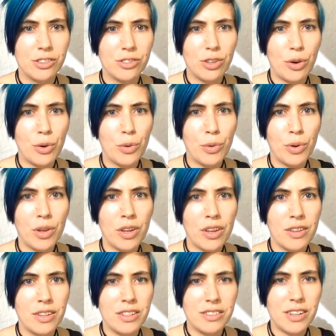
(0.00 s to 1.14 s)
So
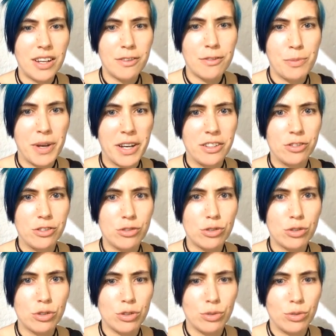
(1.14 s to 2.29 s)
the design of the badge, doo
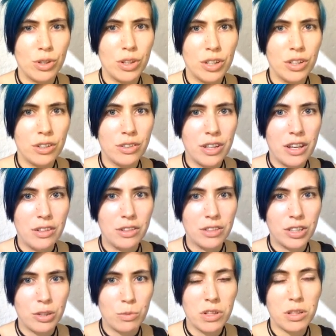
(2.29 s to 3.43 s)
-doo -doo, they
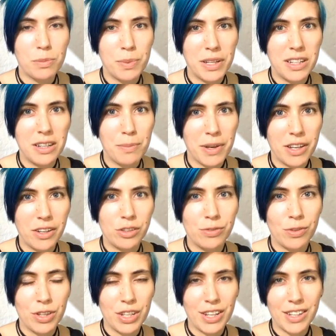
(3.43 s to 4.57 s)
looked at the Wikipedia page
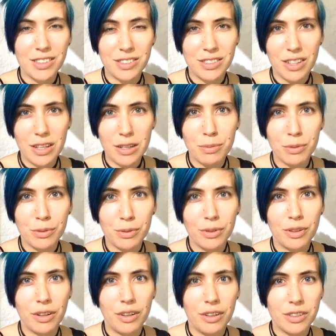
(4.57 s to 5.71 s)
for the
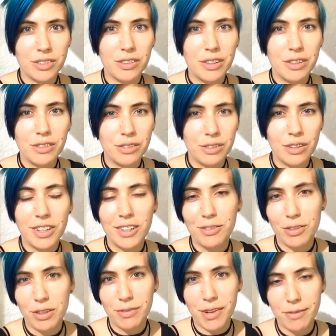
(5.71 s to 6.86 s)
astable oscillator circuit
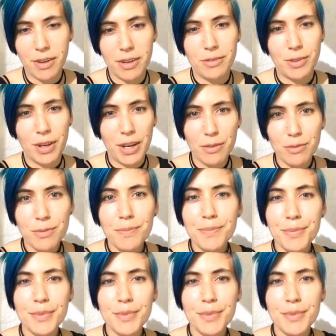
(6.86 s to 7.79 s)
for the 555